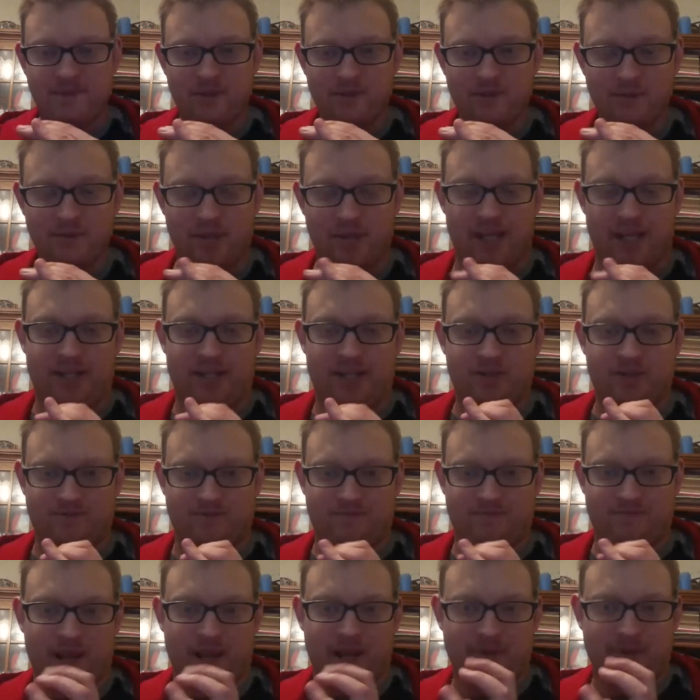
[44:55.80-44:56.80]
like
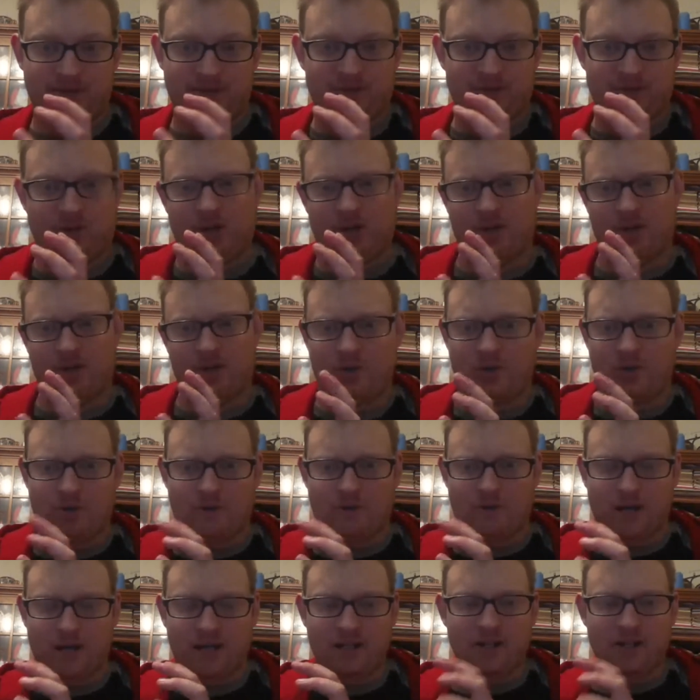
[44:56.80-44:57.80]
I'm starting to wonder
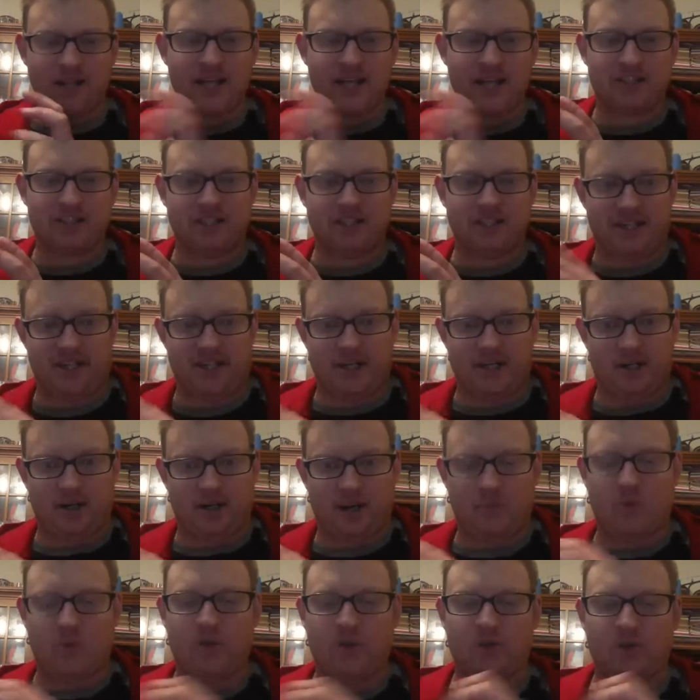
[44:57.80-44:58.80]
about election here.
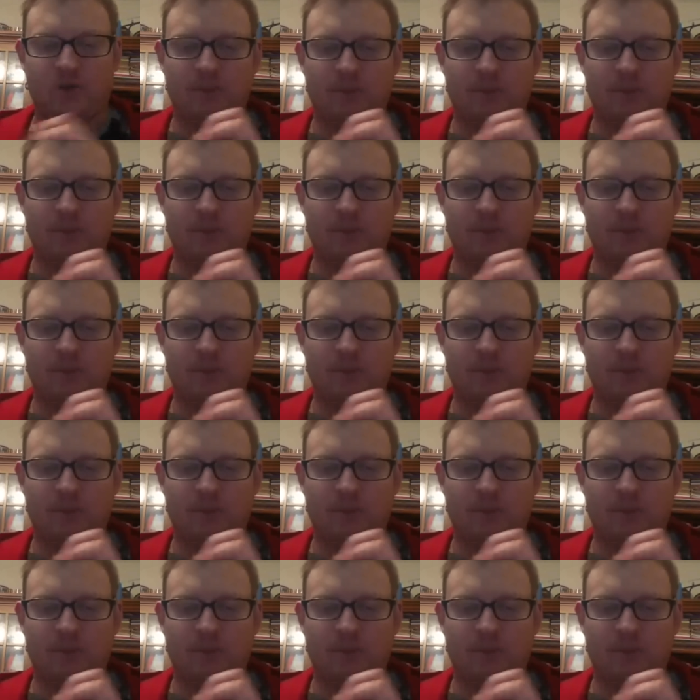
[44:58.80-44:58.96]
I'm wondering